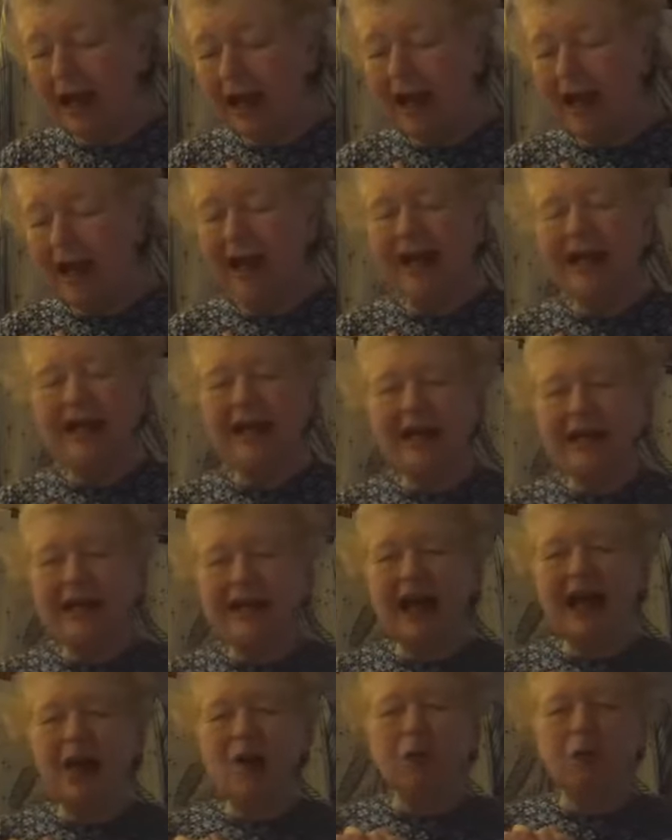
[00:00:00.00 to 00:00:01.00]
And he
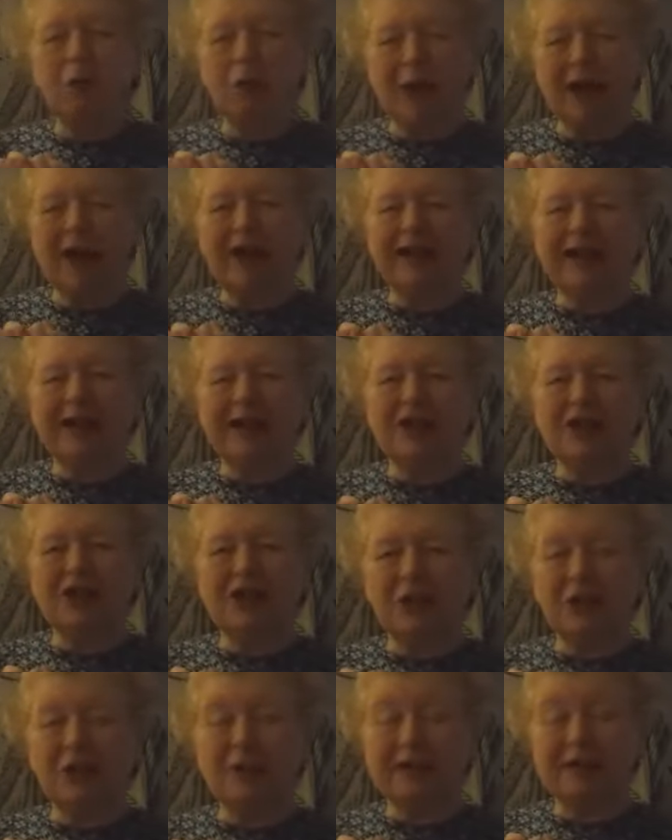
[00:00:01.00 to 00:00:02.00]
got ready to
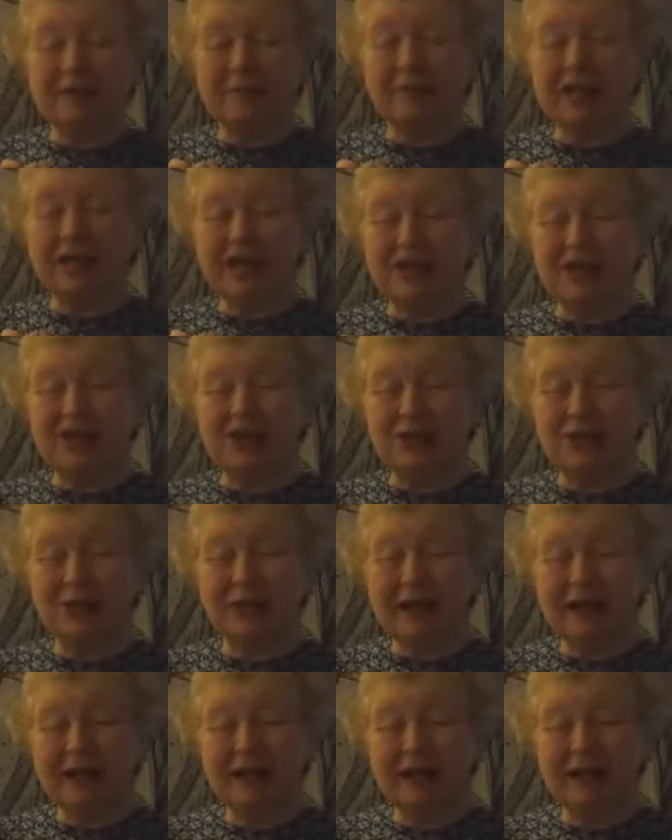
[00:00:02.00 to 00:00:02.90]
do his ministry.